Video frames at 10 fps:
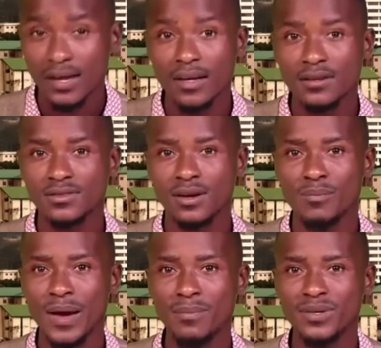Some
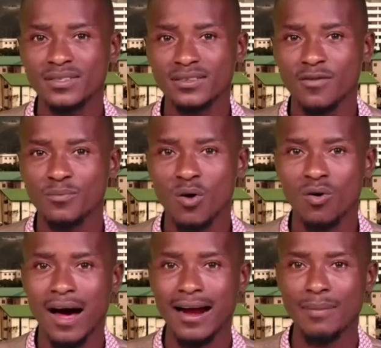members of Boko
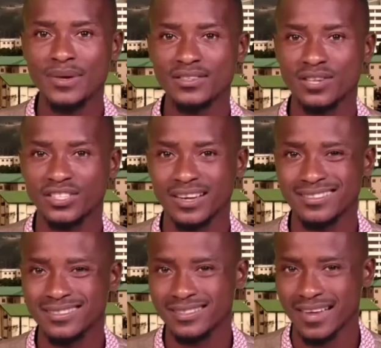Haram
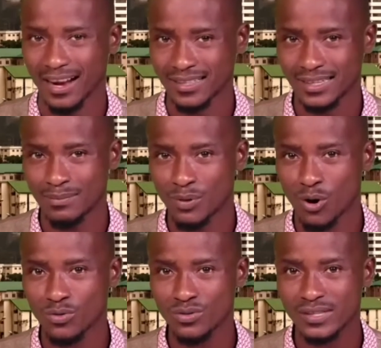insurgent sect in
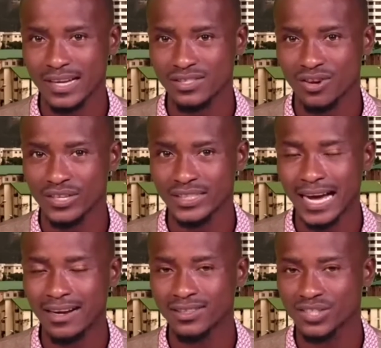Borno State
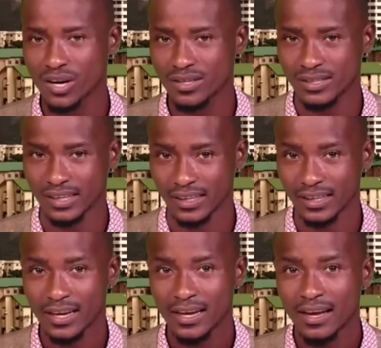surrendered on Thursday.
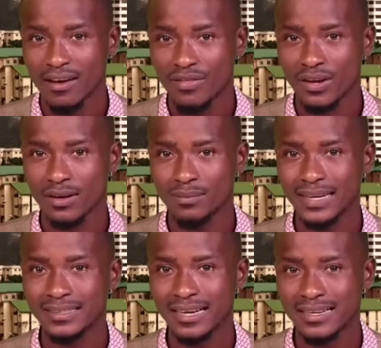The
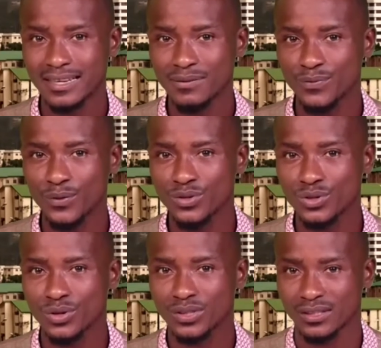commanders and foot
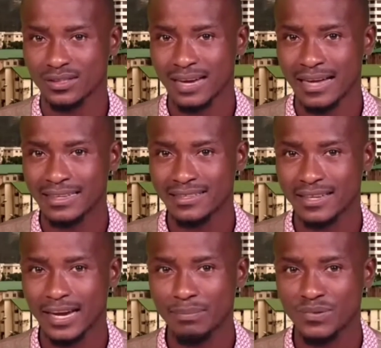soldiers had
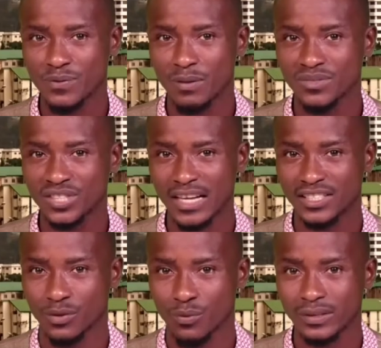escaped from
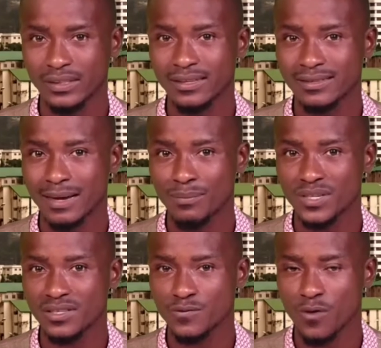Jaji within the
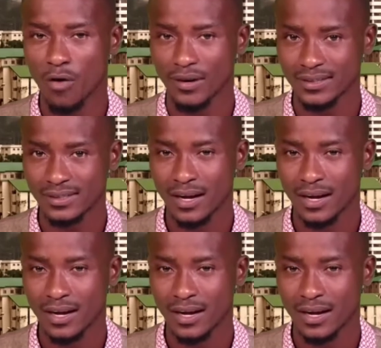Sambisa forest,